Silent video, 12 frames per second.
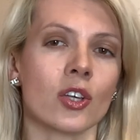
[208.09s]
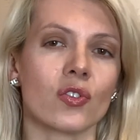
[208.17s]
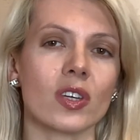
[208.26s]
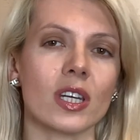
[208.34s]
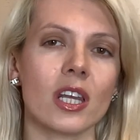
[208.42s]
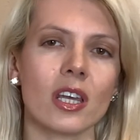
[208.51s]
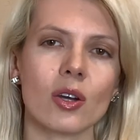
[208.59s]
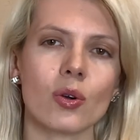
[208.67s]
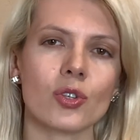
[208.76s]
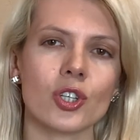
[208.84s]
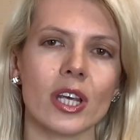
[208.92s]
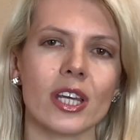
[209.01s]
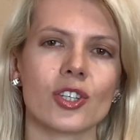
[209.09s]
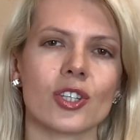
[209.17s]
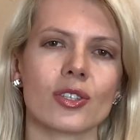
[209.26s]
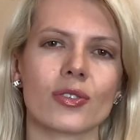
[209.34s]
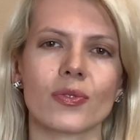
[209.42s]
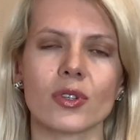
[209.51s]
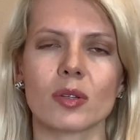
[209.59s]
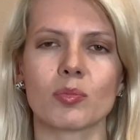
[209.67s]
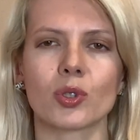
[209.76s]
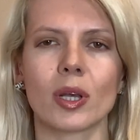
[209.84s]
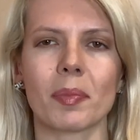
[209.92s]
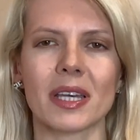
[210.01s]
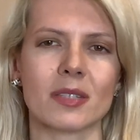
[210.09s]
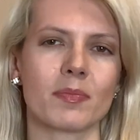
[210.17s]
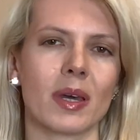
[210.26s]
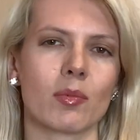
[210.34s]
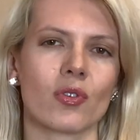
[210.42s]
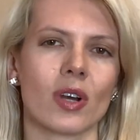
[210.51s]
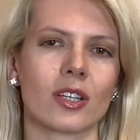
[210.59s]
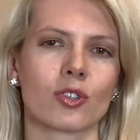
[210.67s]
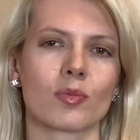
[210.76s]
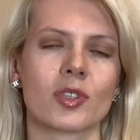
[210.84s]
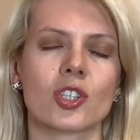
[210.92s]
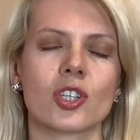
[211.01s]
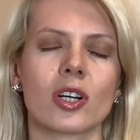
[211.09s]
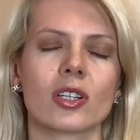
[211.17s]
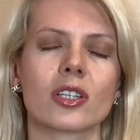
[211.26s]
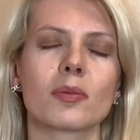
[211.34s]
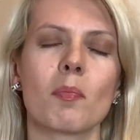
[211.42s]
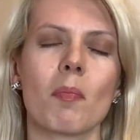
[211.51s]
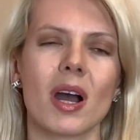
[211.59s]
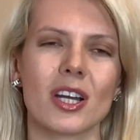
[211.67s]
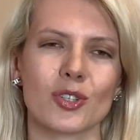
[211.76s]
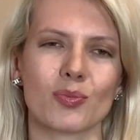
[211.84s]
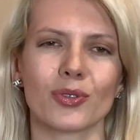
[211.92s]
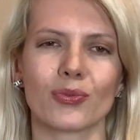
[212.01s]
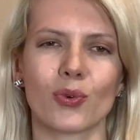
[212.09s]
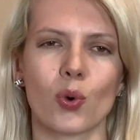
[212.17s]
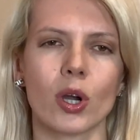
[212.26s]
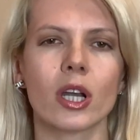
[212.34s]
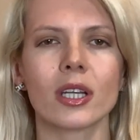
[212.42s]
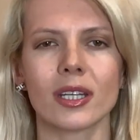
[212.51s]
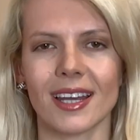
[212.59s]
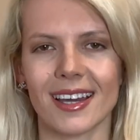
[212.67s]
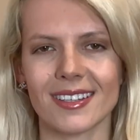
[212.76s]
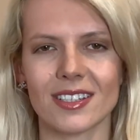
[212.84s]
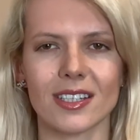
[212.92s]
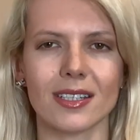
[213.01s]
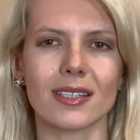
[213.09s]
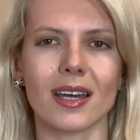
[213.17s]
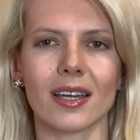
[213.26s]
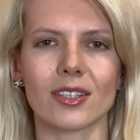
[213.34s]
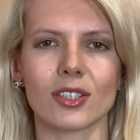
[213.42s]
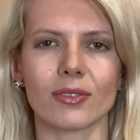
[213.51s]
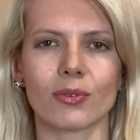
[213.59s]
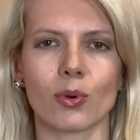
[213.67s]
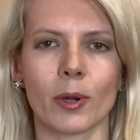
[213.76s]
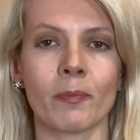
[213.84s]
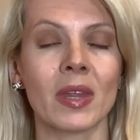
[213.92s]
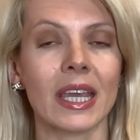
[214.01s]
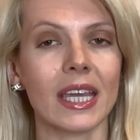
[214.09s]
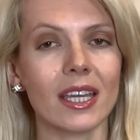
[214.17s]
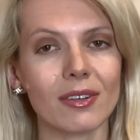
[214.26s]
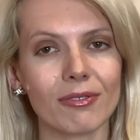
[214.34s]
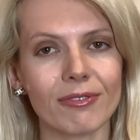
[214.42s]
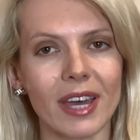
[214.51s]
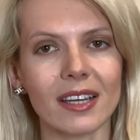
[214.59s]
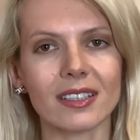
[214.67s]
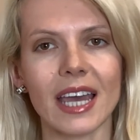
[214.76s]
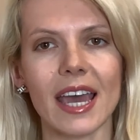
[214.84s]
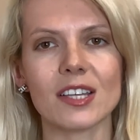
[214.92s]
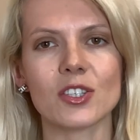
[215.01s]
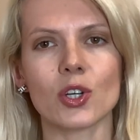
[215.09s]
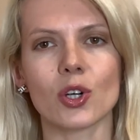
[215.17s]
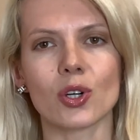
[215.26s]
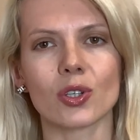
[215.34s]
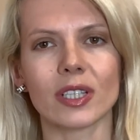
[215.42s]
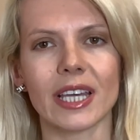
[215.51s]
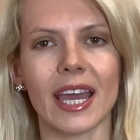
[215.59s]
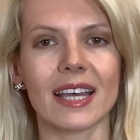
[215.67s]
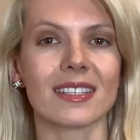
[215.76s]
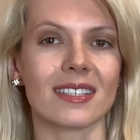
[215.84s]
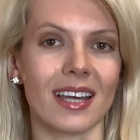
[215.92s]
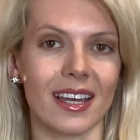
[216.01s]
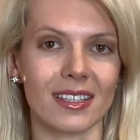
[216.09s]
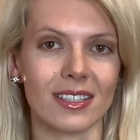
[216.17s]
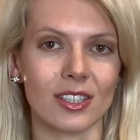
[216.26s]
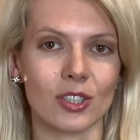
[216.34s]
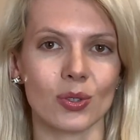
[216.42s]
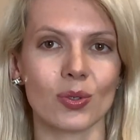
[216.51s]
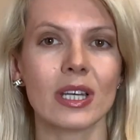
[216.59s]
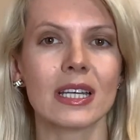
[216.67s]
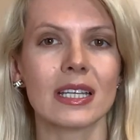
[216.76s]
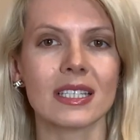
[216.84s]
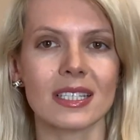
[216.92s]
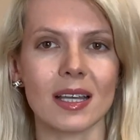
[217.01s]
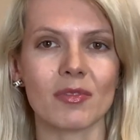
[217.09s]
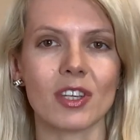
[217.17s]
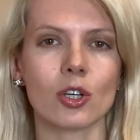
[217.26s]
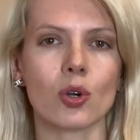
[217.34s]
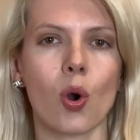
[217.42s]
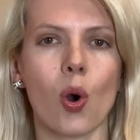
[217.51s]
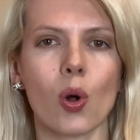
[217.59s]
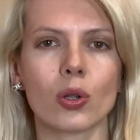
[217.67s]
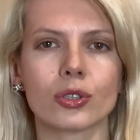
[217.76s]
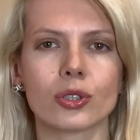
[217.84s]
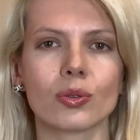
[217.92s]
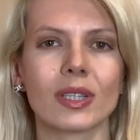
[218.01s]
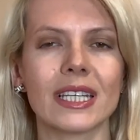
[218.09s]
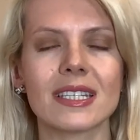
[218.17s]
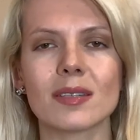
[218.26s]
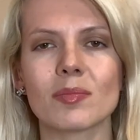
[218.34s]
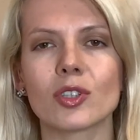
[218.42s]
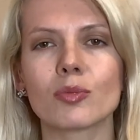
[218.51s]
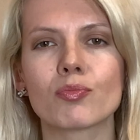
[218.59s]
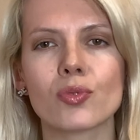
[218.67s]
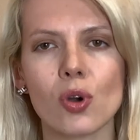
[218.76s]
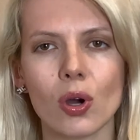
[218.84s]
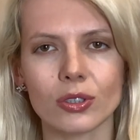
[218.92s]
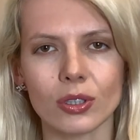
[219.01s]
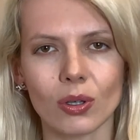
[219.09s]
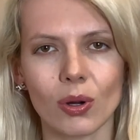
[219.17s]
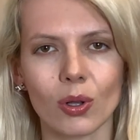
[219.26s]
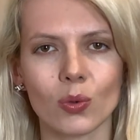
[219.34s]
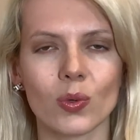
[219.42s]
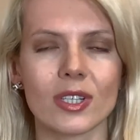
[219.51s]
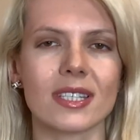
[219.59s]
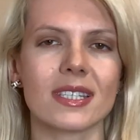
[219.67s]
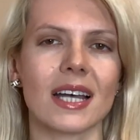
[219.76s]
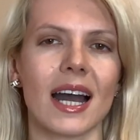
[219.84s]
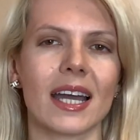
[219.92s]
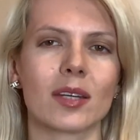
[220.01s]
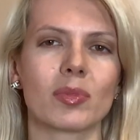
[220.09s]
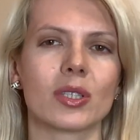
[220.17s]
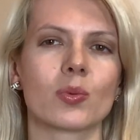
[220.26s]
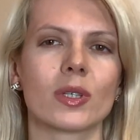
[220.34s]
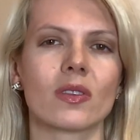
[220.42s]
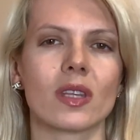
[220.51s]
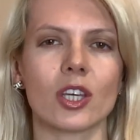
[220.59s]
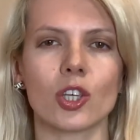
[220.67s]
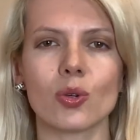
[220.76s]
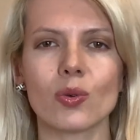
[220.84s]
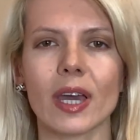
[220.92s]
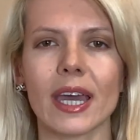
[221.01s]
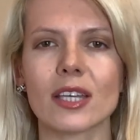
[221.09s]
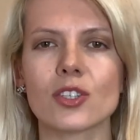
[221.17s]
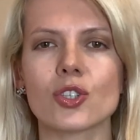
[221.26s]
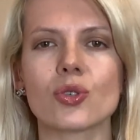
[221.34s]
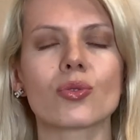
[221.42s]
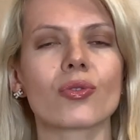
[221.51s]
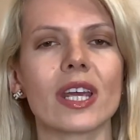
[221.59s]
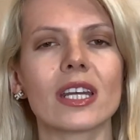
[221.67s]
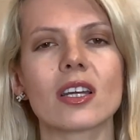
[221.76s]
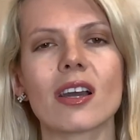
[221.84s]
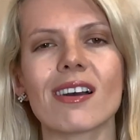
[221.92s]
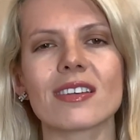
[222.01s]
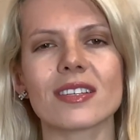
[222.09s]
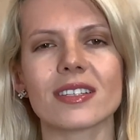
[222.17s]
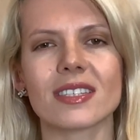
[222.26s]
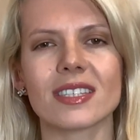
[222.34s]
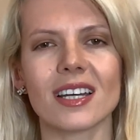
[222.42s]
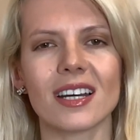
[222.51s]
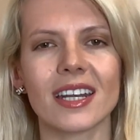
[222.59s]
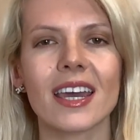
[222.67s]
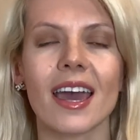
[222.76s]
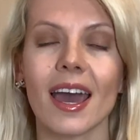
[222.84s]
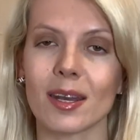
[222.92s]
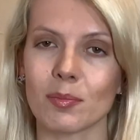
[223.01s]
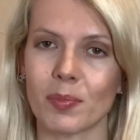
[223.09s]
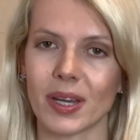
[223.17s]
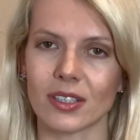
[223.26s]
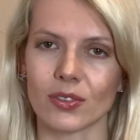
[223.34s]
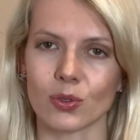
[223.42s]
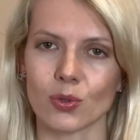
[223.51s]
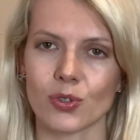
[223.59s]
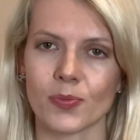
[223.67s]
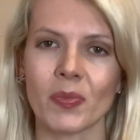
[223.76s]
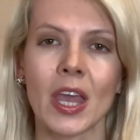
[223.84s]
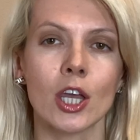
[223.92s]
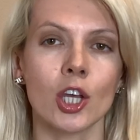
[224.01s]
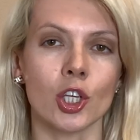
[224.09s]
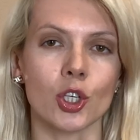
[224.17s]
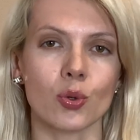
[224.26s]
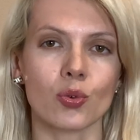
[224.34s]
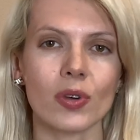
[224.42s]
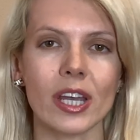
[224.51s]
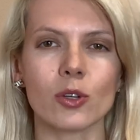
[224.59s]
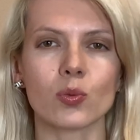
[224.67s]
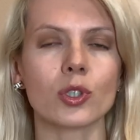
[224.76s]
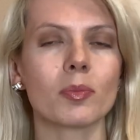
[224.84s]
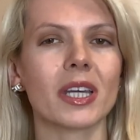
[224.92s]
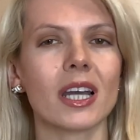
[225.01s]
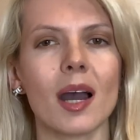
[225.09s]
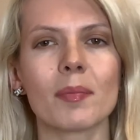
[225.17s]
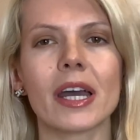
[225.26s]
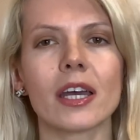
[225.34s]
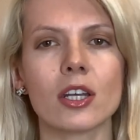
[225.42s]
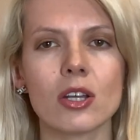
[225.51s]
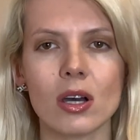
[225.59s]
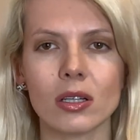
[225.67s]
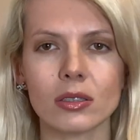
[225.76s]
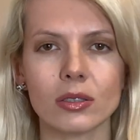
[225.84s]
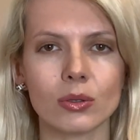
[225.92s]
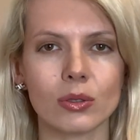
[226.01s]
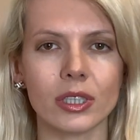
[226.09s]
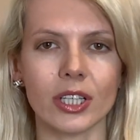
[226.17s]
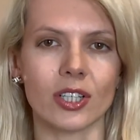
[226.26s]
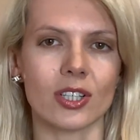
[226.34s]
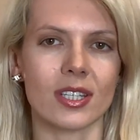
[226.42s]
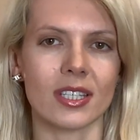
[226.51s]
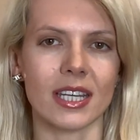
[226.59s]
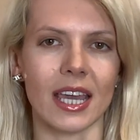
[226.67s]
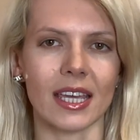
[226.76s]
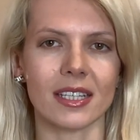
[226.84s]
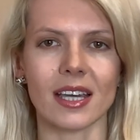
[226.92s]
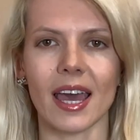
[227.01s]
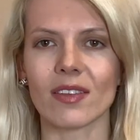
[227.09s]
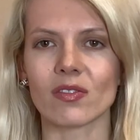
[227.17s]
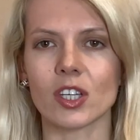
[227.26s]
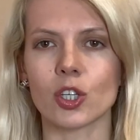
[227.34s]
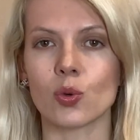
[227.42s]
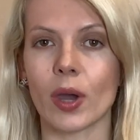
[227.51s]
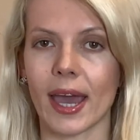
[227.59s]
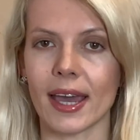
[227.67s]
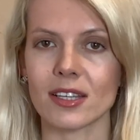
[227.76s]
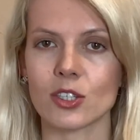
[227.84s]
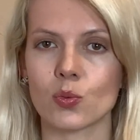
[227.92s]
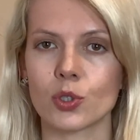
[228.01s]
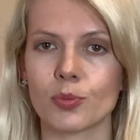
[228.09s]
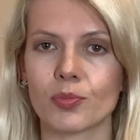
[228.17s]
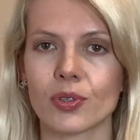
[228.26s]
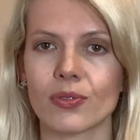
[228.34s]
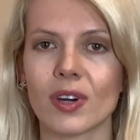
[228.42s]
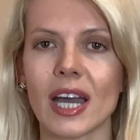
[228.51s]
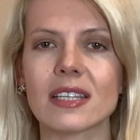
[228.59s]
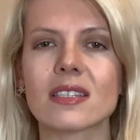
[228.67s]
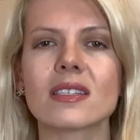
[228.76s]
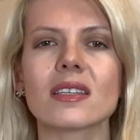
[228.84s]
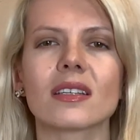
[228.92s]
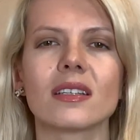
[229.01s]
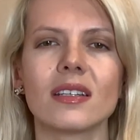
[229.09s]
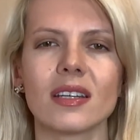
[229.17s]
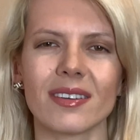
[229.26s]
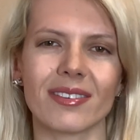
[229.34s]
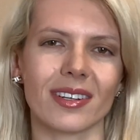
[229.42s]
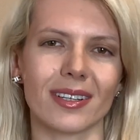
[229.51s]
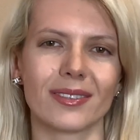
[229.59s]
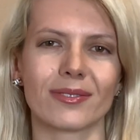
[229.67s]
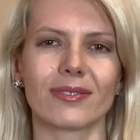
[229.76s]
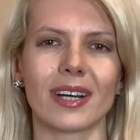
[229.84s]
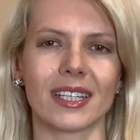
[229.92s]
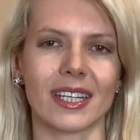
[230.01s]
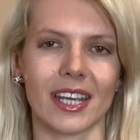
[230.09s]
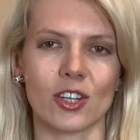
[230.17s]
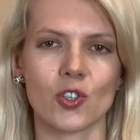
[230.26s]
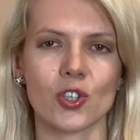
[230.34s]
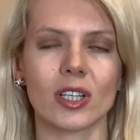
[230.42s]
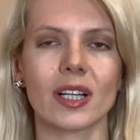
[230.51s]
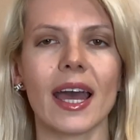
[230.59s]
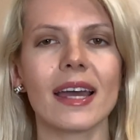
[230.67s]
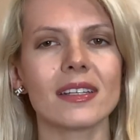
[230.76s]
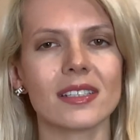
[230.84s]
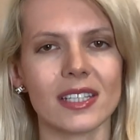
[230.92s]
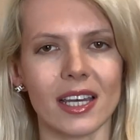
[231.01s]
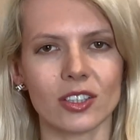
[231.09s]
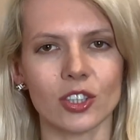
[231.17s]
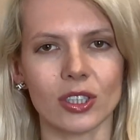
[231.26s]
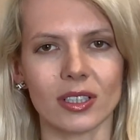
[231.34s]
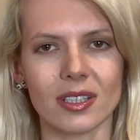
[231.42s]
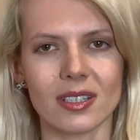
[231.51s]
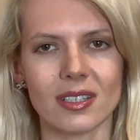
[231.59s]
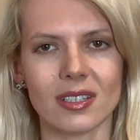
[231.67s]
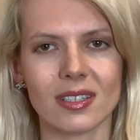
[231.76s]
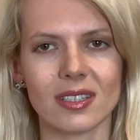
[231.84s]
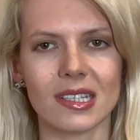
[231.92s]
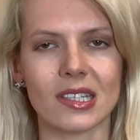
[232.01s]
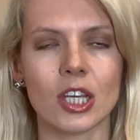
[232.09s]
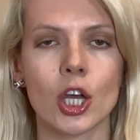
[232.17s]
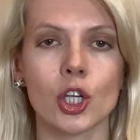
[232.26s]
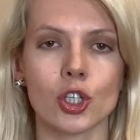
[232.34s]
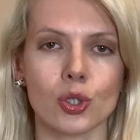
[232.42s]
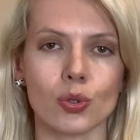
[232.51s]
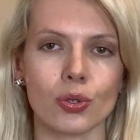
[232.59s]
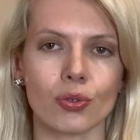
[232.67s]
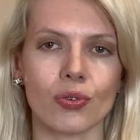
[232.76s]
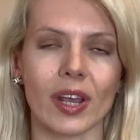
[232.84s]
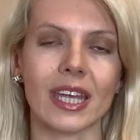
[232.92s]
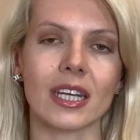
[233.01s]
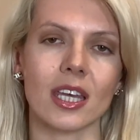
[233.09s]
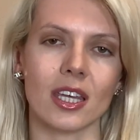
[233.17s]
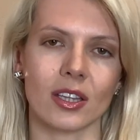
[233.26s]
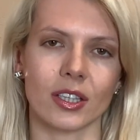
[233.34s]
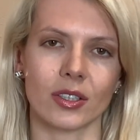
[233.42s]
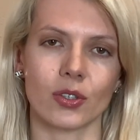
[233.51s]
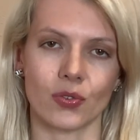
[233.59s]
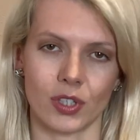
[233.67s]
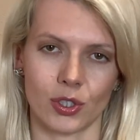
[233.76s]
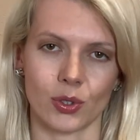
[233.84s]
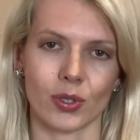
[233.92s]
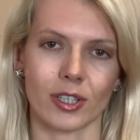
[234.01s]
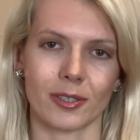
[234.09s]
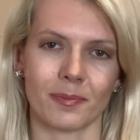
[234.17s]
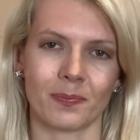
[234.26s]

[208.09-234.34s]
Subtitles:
The negotiations for the Budapest Memorandum started much before 1994. In fact, as early as 1992, something called the Lisbon Protocol was signed between the US, Ukraine, Kazakhstan and Belarus. Ukraine would become a non-nuclear state and the US would provide significant financial and technical assistance to Ukraine in return.